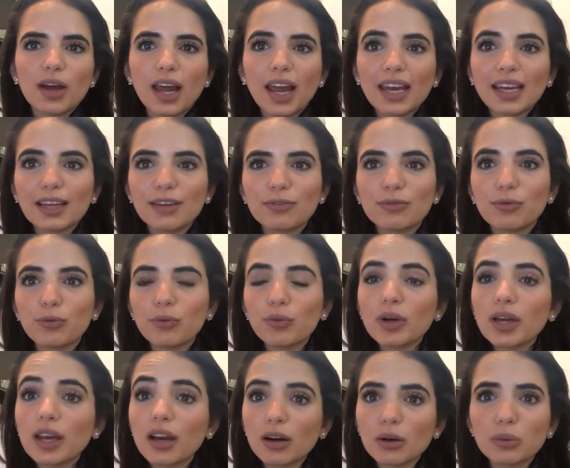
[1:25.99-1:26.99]
and if
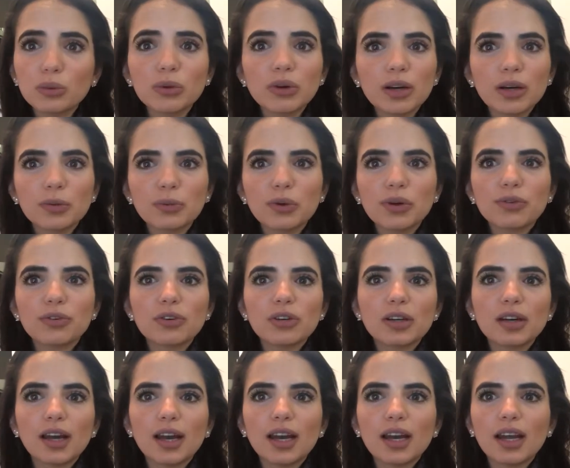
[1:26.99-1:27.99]
we are one, we
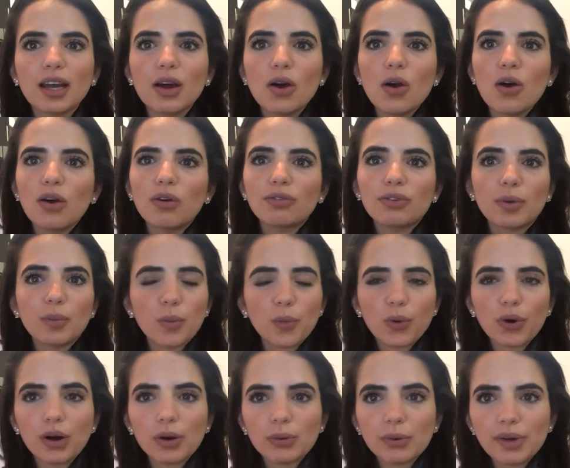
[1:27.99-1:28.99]
forget from
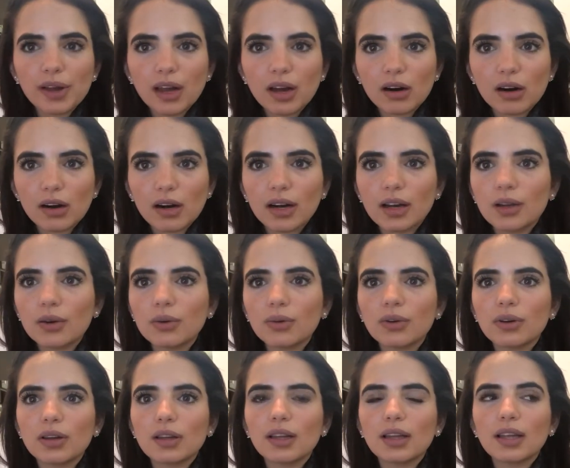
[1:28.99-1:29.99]
where we are
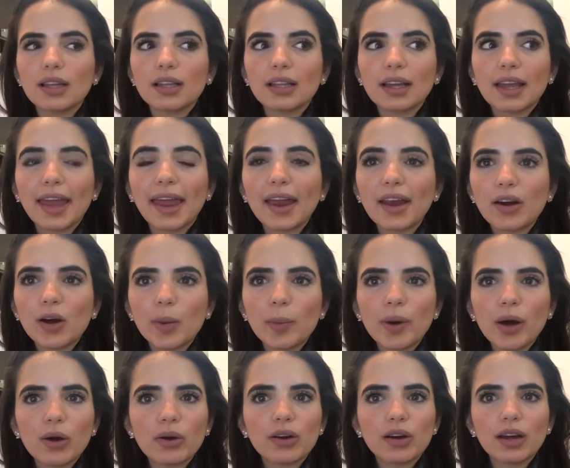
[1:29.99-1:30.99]
and care
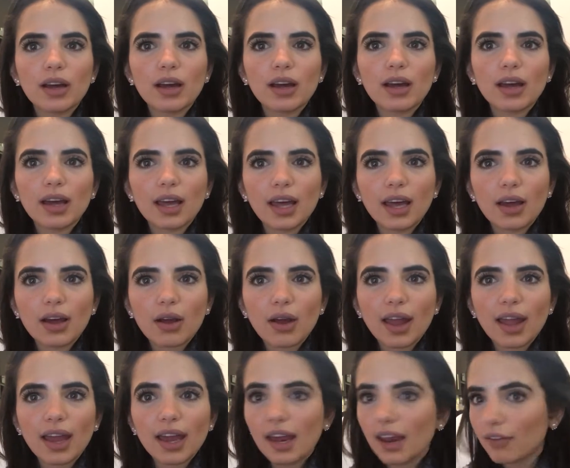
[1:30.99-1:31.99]
about
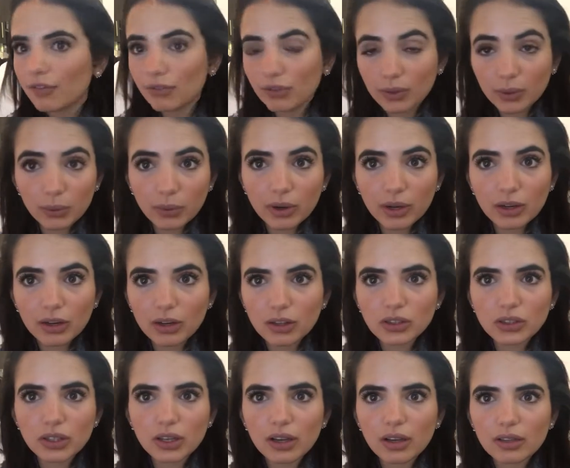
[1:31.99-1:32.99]
everyone,
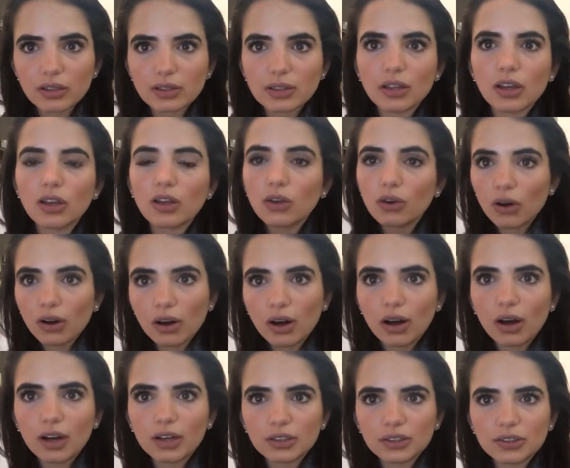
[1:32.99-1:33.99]
not just your
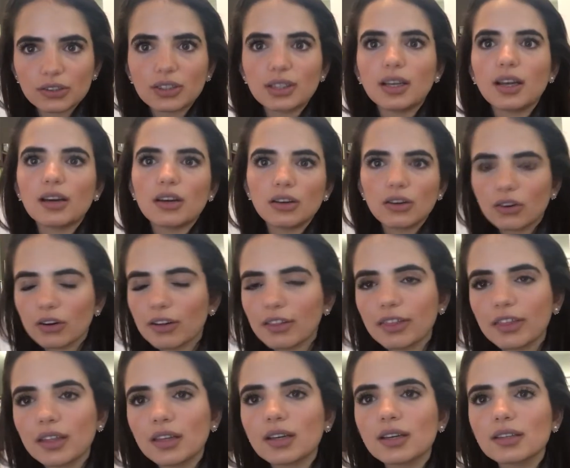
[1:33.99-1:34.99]
country and your
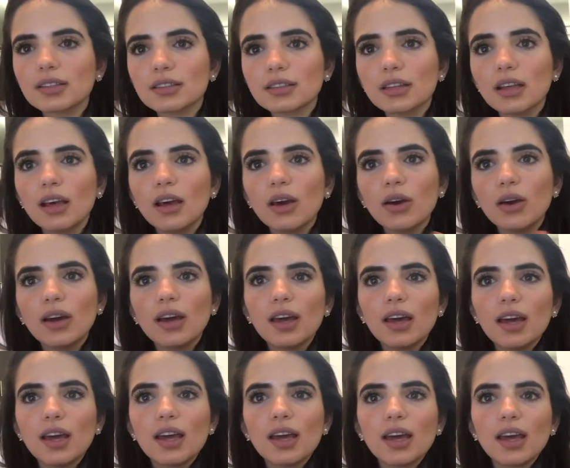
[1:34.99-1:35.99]
things,
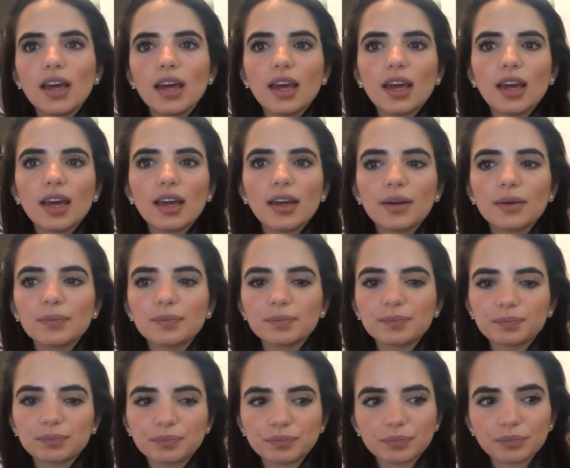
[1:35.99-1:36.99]

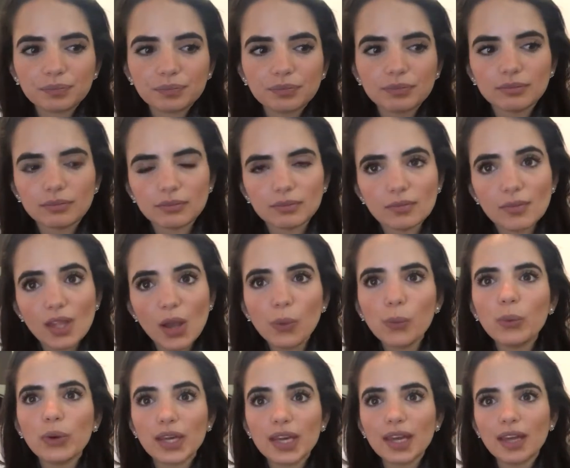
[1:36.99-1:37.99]

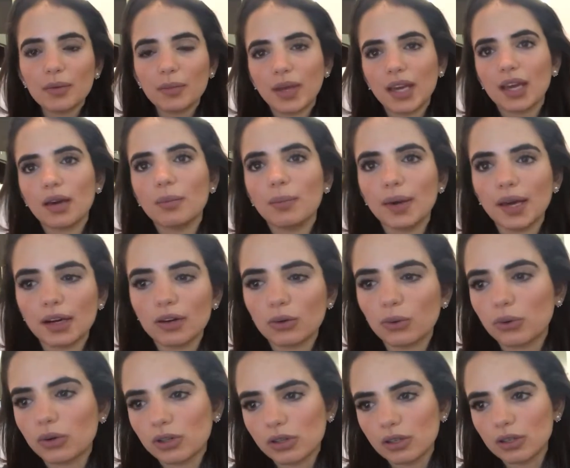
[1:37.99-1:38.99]
we can make a better
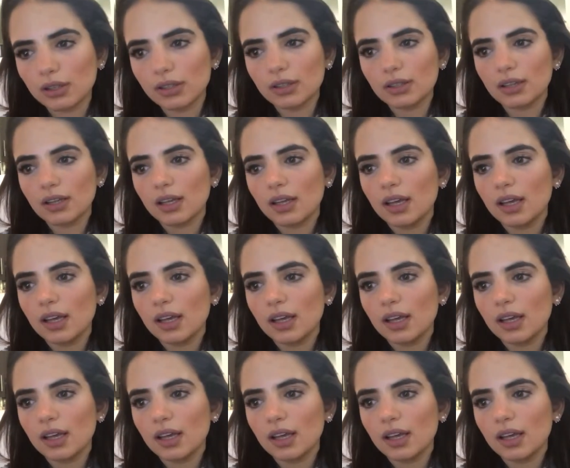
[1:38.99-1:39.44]
world.